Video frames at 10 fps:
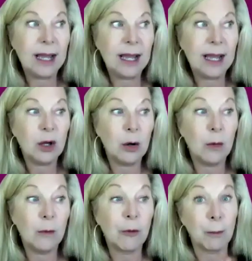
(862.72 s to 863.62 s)
And
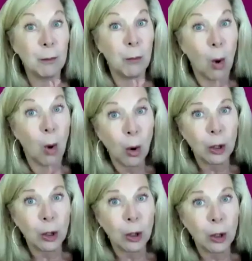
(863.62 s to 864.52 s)
for
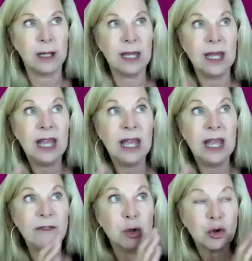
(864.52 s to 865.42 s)
more importantly,
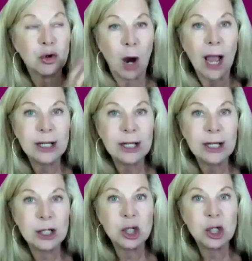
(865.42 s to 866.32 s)
if you try
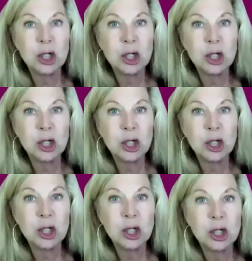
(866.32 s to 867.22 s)
to
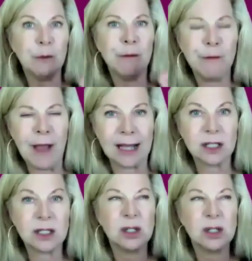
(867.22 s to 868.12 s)
invite too
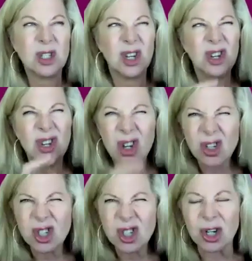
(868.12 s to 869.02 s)
fast, to
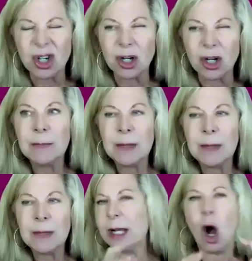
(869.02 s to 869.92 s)
nurture
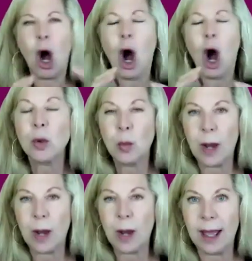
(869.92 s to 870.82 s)
in an
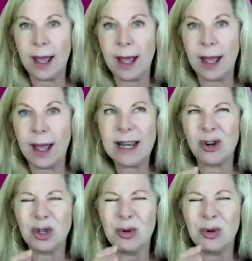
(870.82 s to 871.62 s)
awkward way, all right?